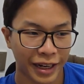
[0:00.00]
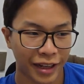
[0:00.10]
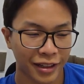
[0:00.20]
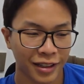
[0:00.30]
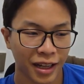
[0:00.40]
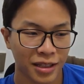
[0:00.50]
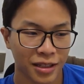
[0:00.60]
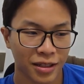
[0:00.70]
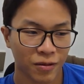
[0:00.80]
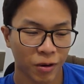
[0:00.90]
And I think
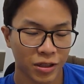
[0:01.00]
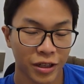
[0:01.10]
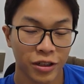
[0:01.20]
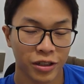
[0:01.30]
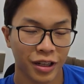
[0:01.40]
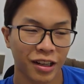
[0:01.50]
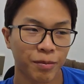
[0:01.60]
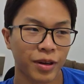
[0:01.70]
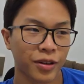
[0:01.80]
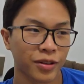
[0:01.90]
that's what's interesting
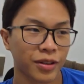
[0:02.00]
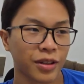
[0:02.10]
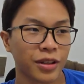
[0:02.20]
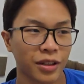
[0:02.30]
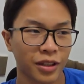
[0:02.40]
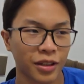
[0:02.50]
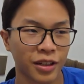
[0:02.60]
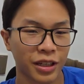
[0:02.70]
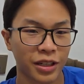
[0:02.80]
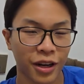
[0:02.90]
about
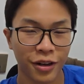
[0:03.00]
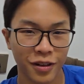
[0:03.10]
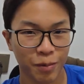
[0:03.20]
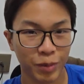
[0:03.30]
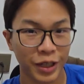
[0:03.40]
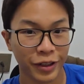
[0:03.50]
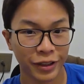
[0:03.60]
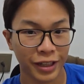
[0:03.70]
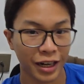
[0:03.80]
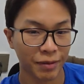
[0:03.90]
this current
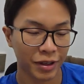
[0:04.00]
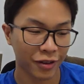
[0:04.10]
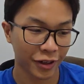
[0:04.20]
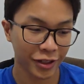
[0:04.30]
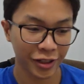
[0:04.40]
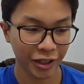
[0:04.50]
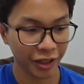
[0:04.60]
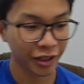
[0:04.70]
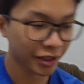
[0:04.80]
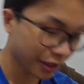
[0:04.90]
period that I'm in
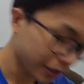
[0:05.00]
recently,